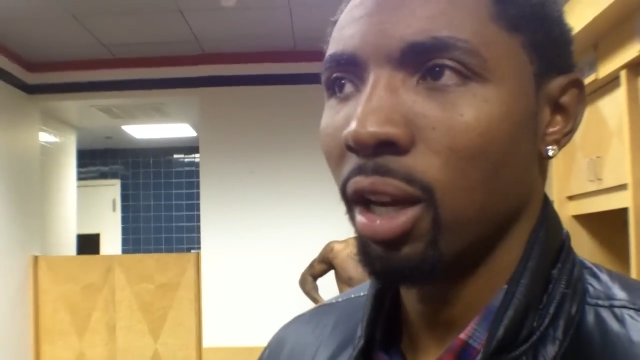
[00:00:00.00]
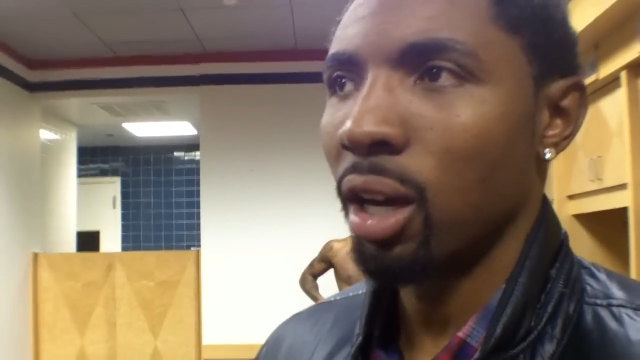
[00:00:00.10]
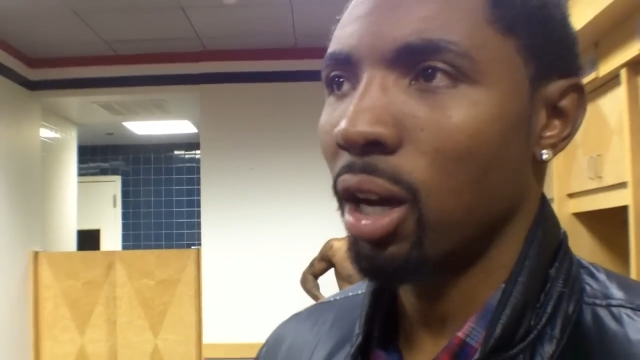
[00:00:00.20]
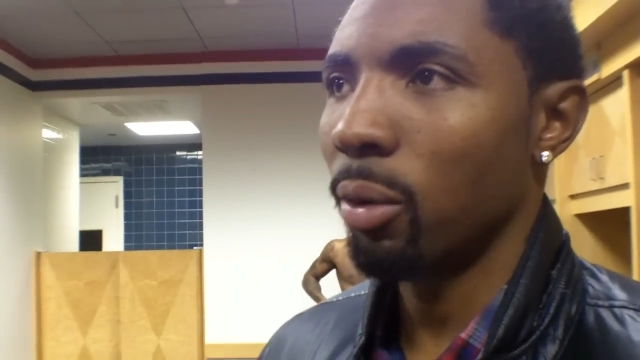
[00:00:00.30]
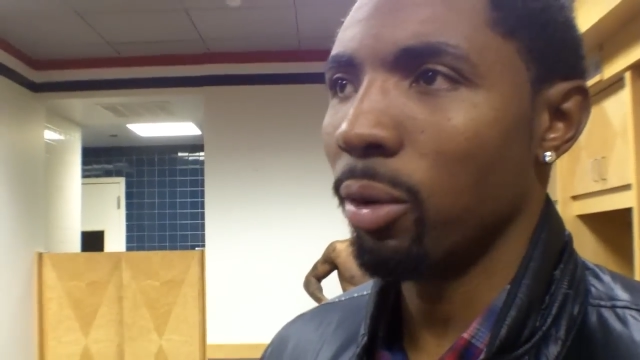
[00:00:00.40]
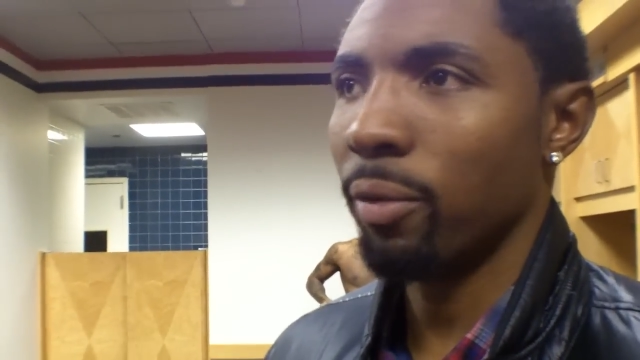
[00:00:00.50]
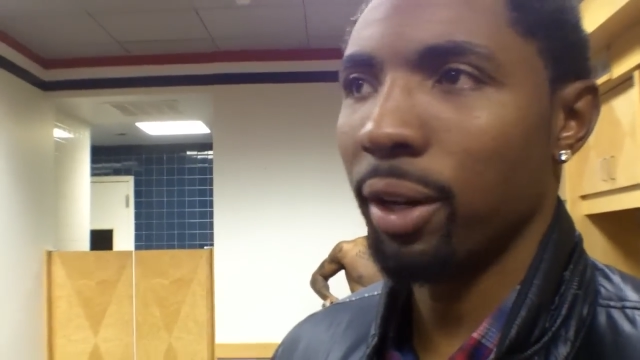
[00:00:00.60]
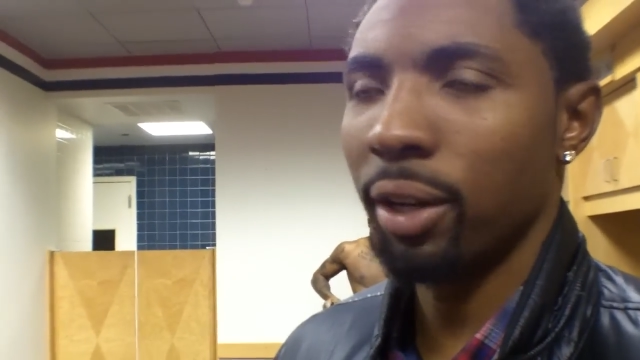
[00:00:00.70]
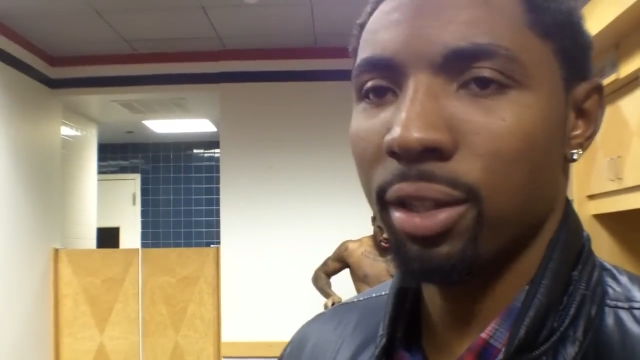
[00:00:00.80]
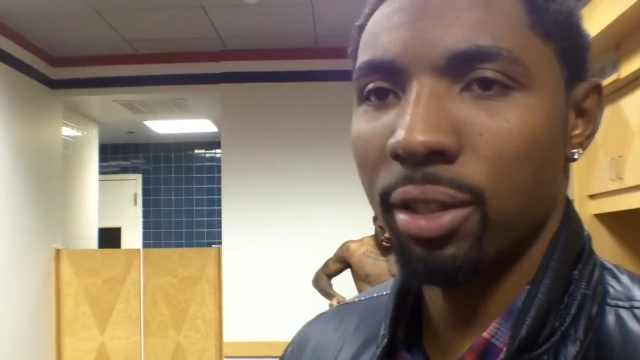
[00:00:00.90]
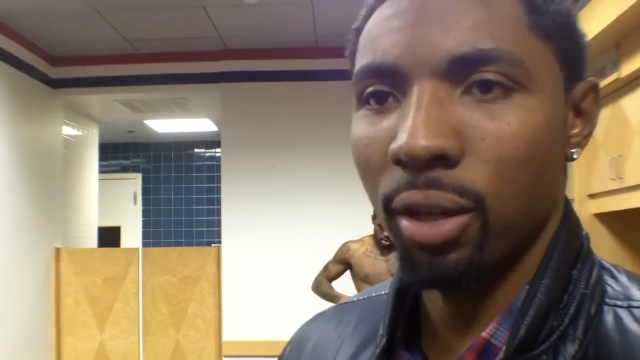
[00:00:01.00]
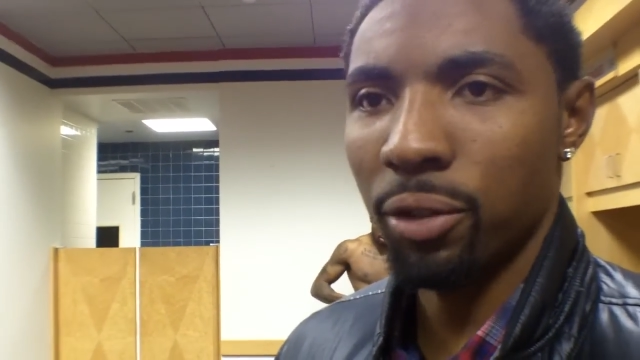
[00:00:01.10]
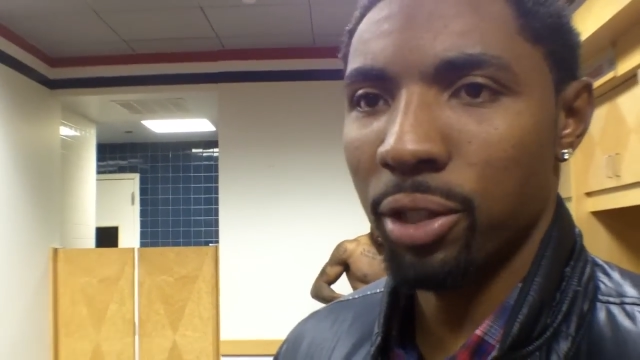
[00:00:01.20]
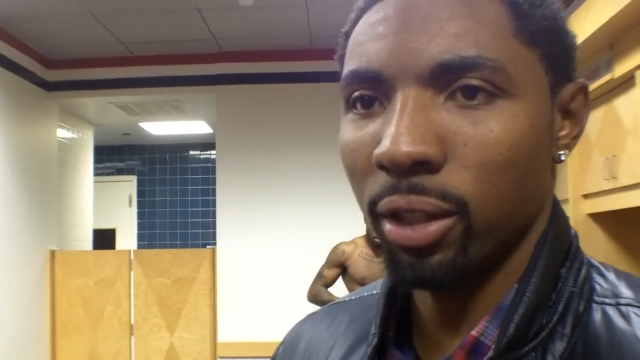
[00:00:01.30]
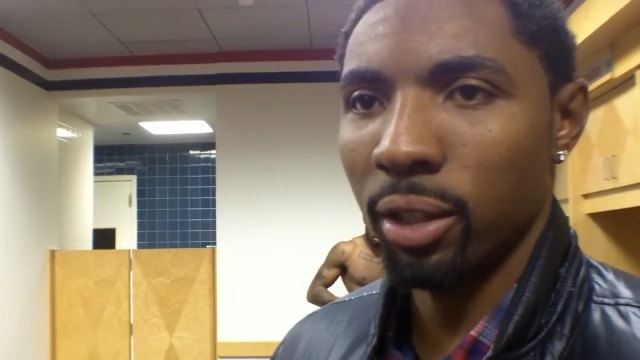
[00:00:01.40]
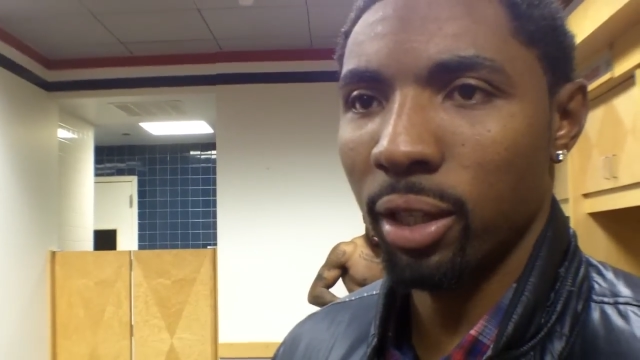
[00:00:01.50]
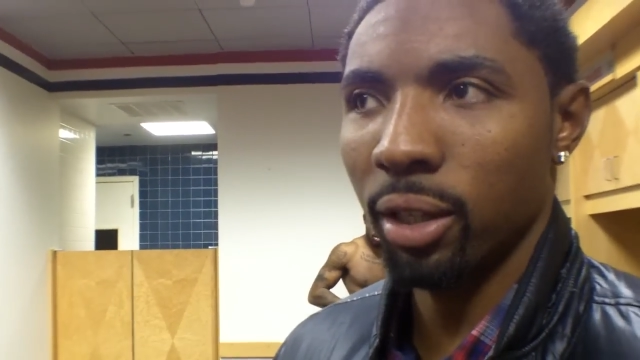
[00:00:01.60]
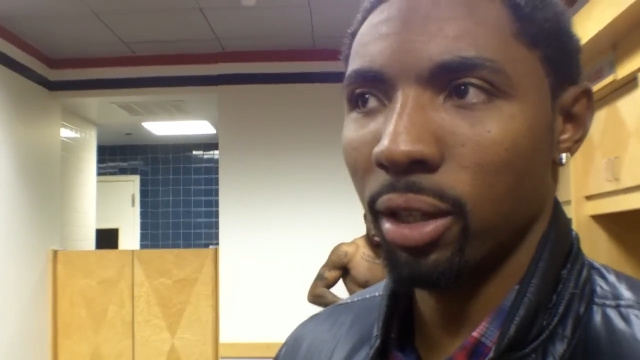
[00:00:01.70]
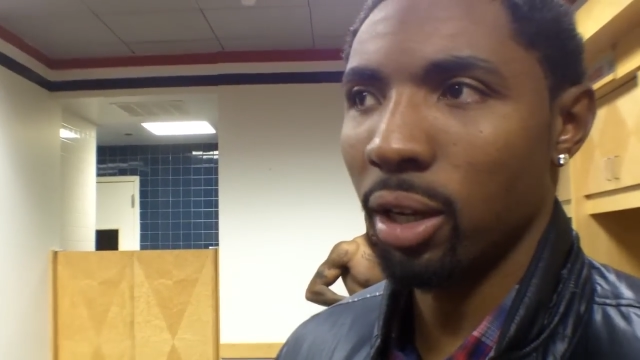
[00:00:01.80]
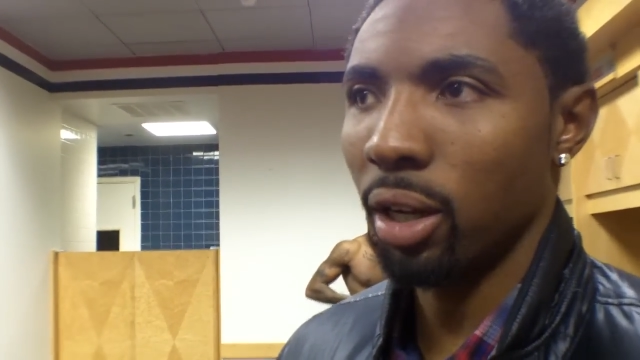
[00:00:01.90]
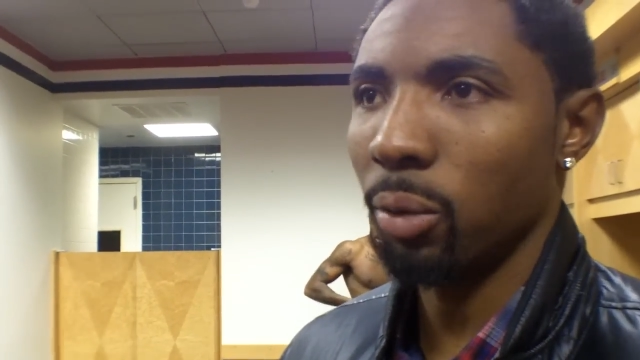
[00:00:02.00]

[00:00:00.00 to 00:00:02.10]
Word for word: uh, we were very unselfish out there. Uh,